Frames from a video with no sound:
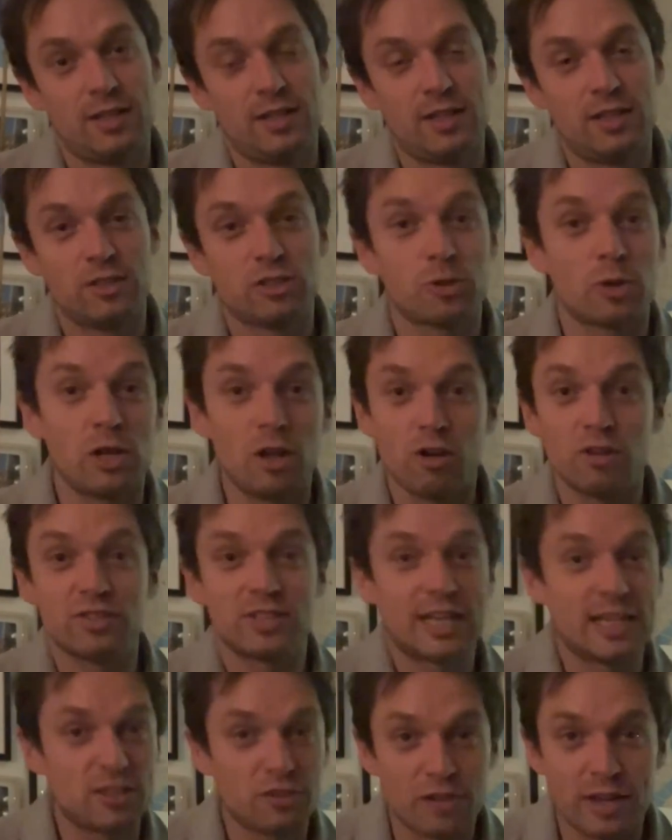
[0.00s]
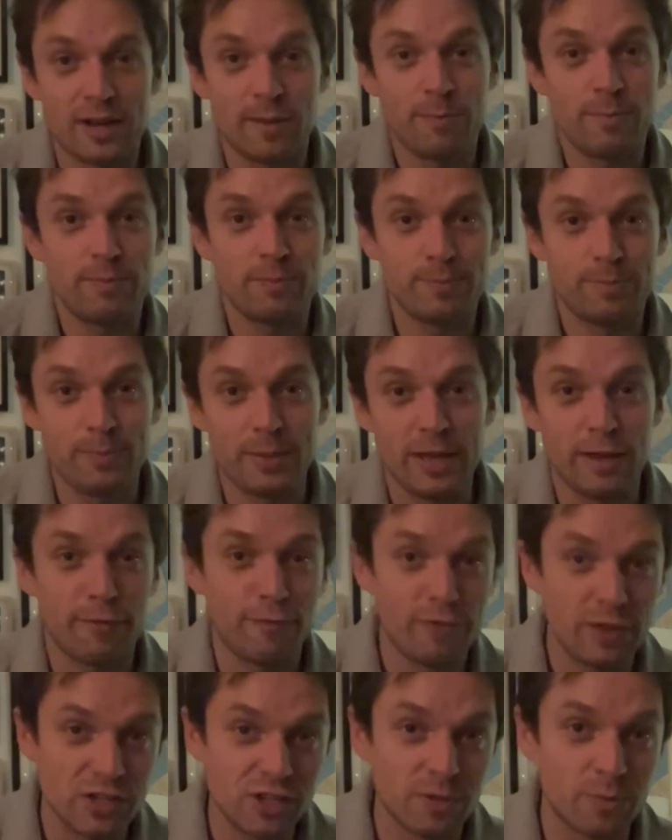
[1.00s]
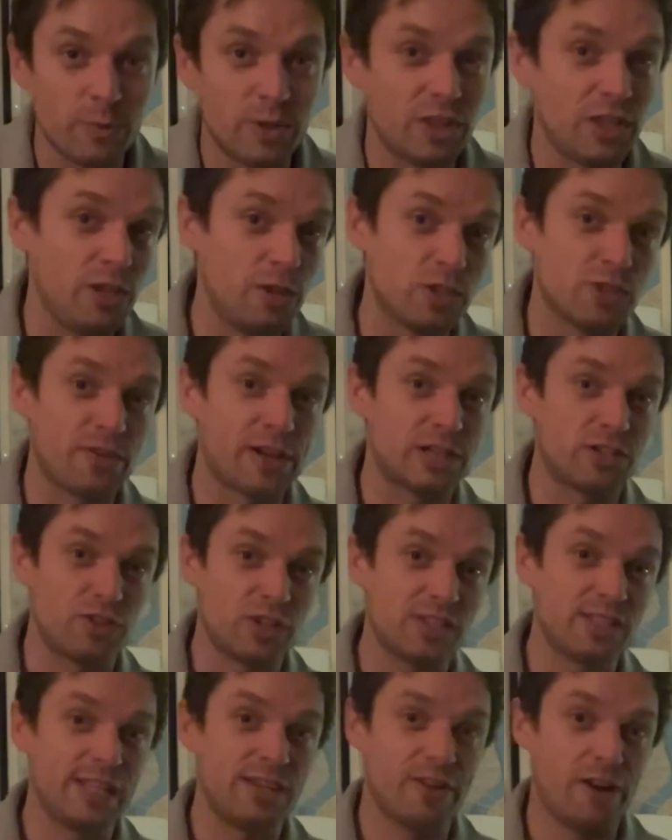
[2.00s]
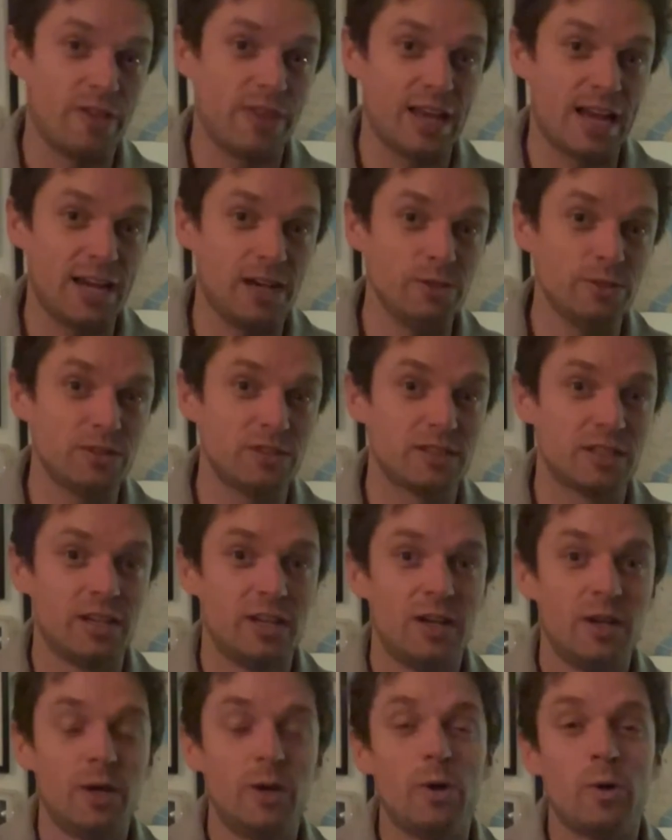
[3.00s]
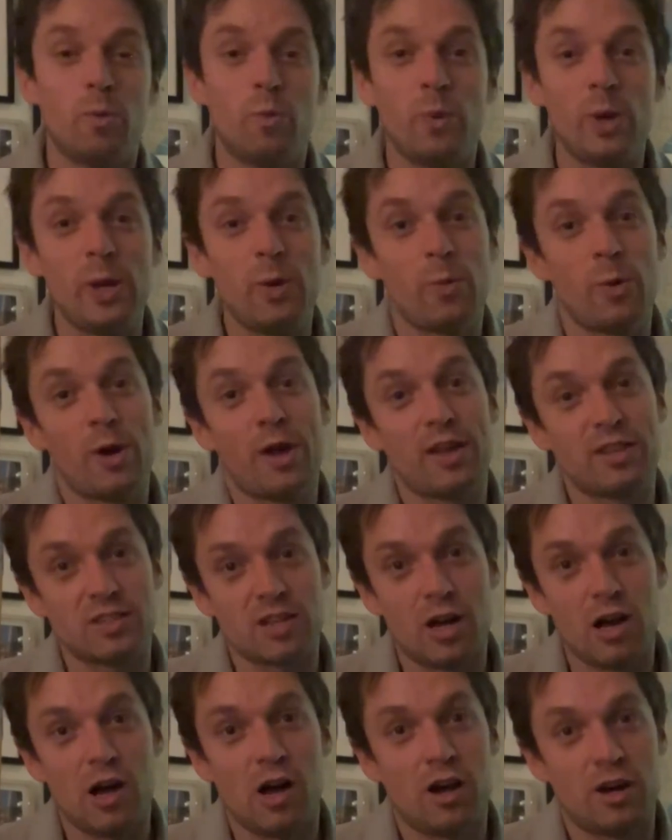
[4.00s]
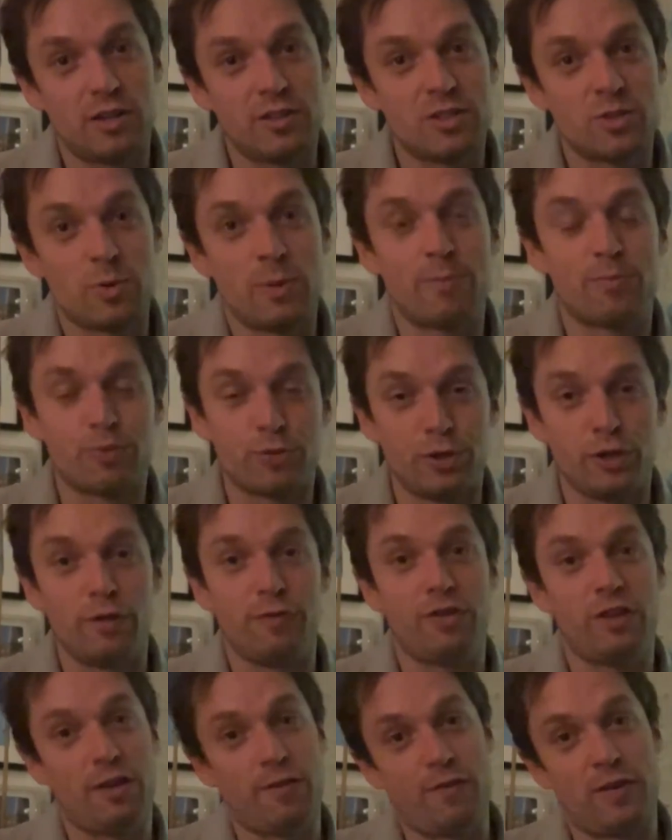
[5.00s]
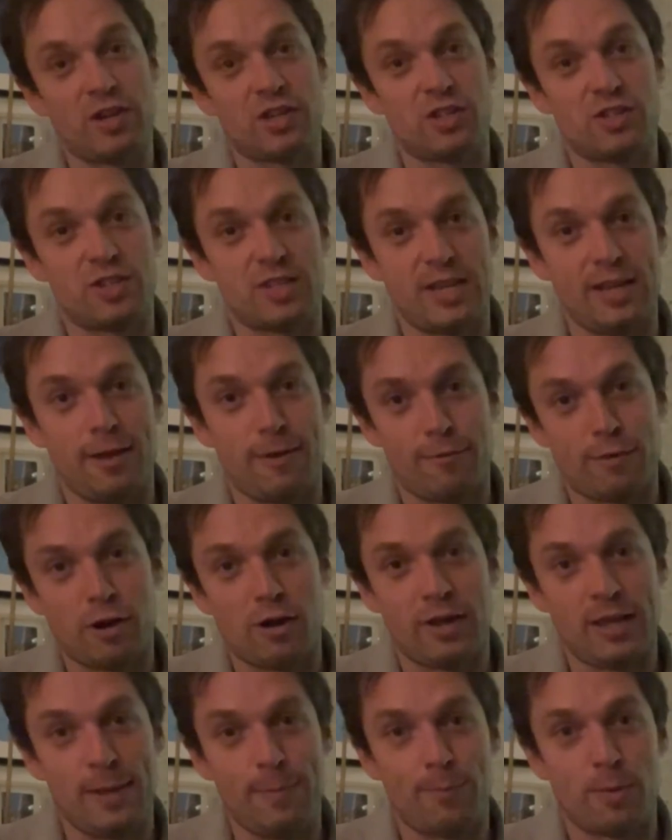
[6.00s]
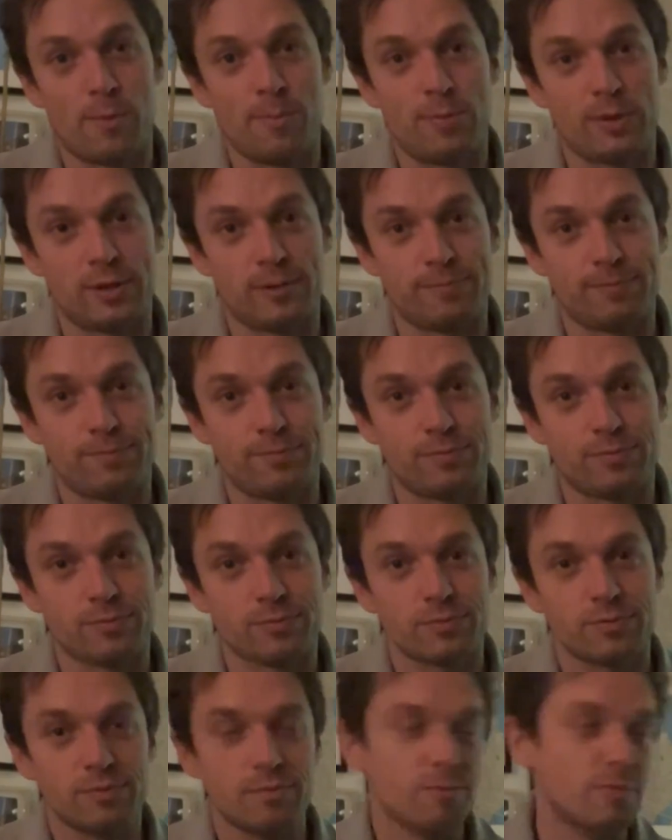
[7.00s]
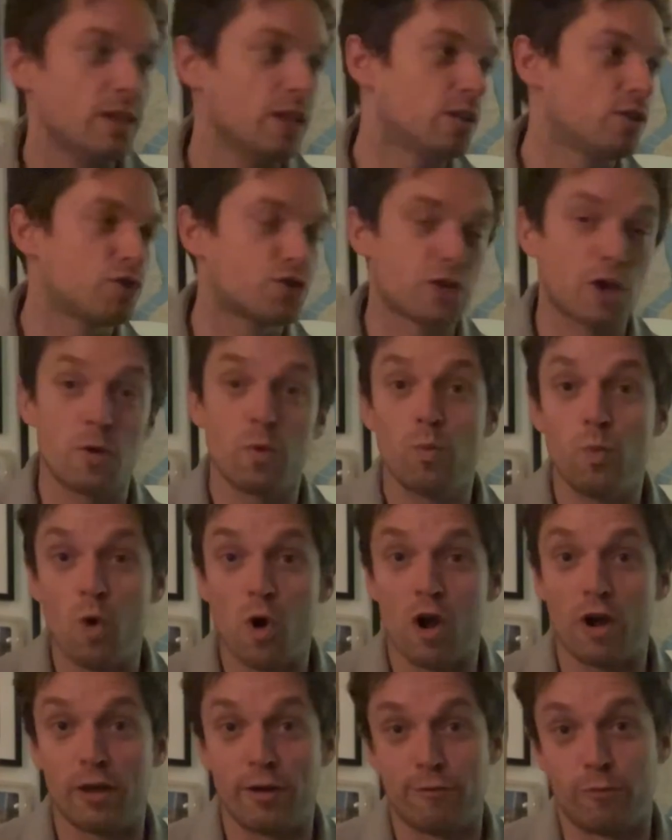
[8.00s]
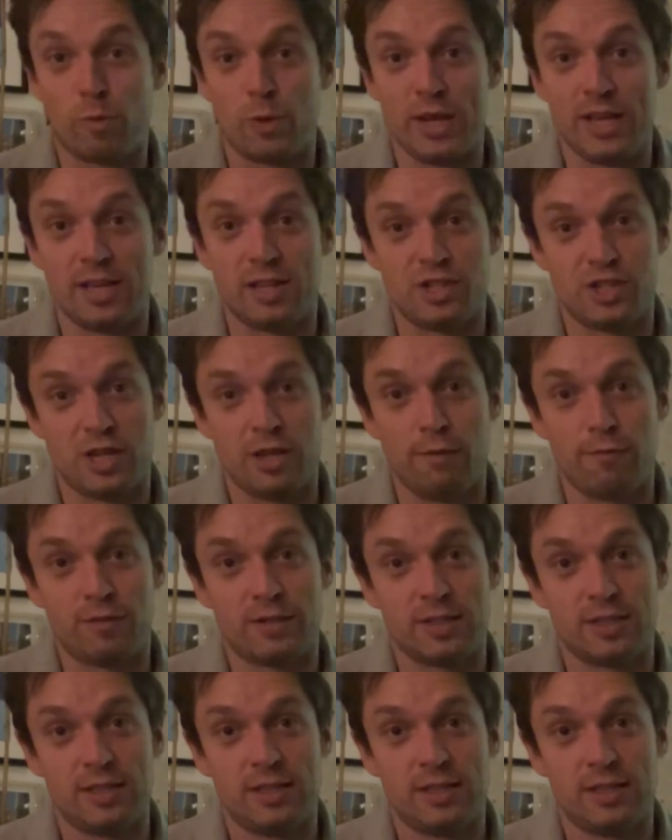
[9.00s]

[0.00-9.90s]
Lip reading: So alongside trying to be efficient with the use of electricity around the house, we worked hard to improve the efficiency of our heat pump. So what have we achieved?